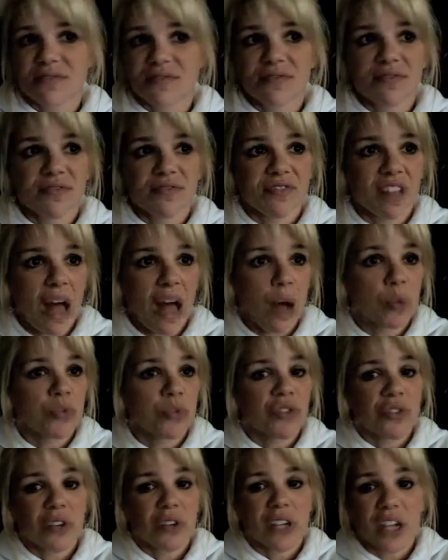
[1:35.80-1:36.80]

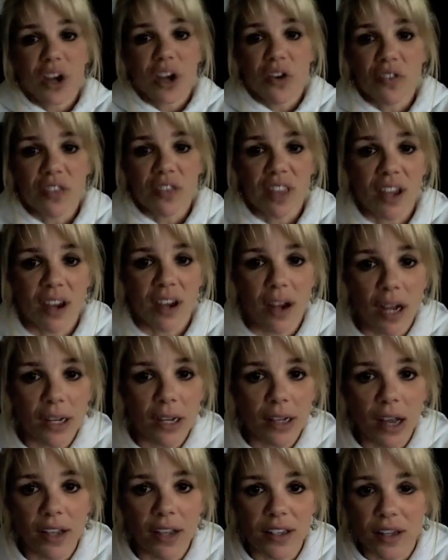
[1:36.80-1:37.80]
floundering over there.
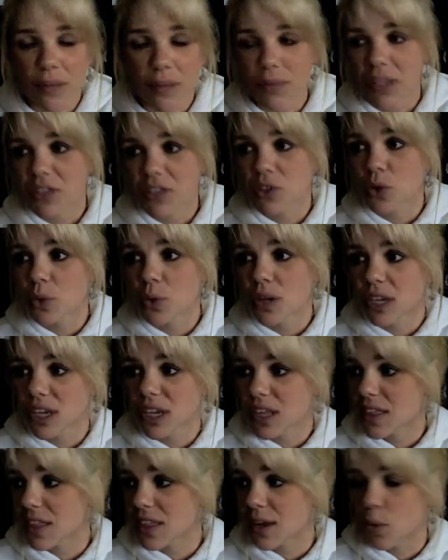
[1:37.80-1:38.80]
I'm not doing
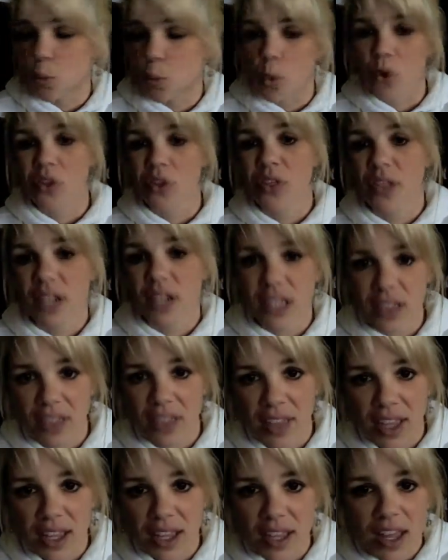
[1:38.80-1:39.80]
anything worth
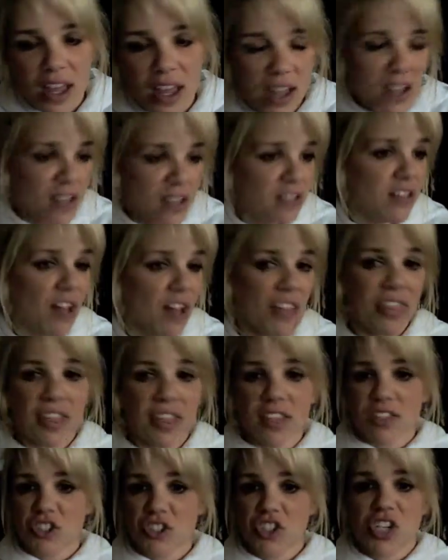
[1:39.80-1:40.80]
anything.
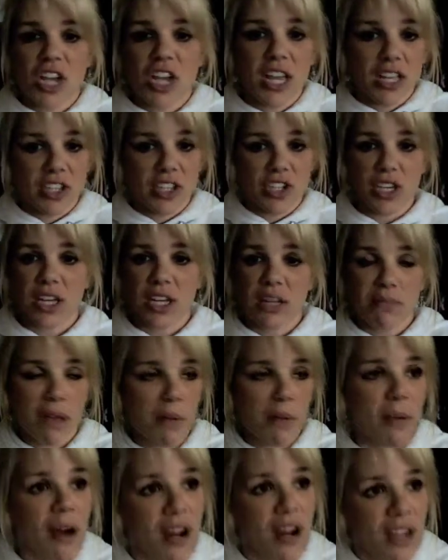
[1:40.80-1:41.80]
Nothing's changing in
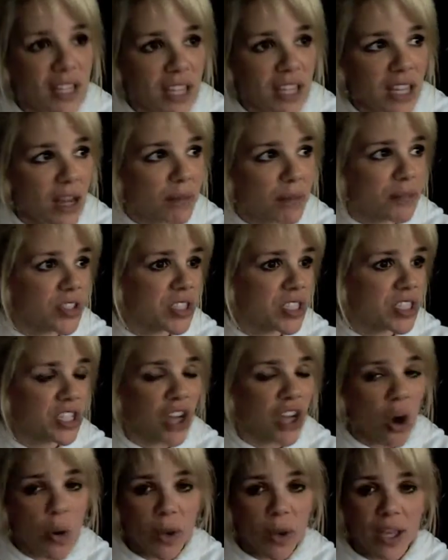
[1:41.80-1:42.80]
my body. I'm just
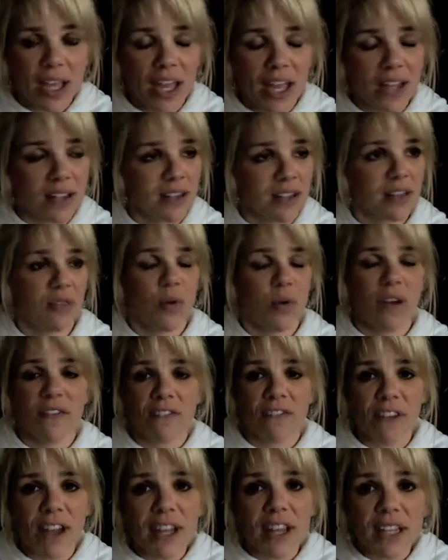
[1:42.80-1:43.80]
going, and quite
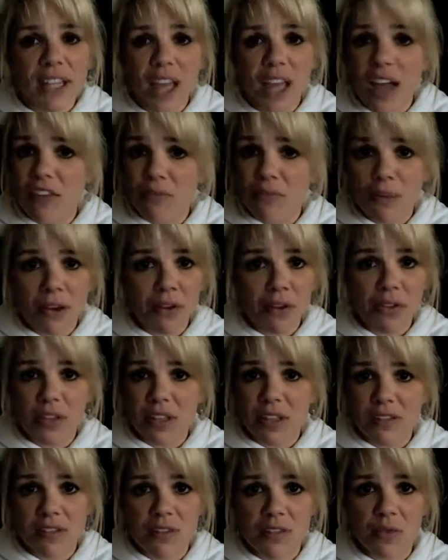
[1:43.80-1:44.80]
frankly, I have better
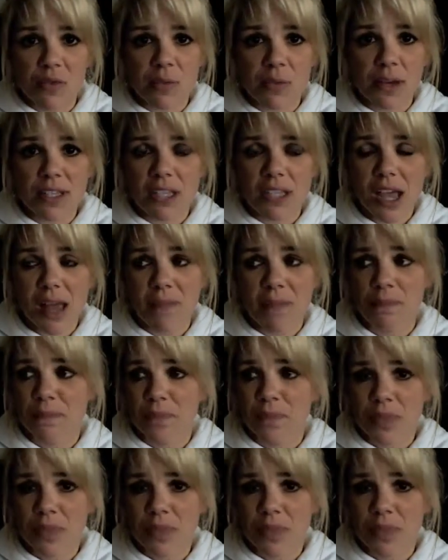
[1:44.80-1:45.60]
things to do with my time,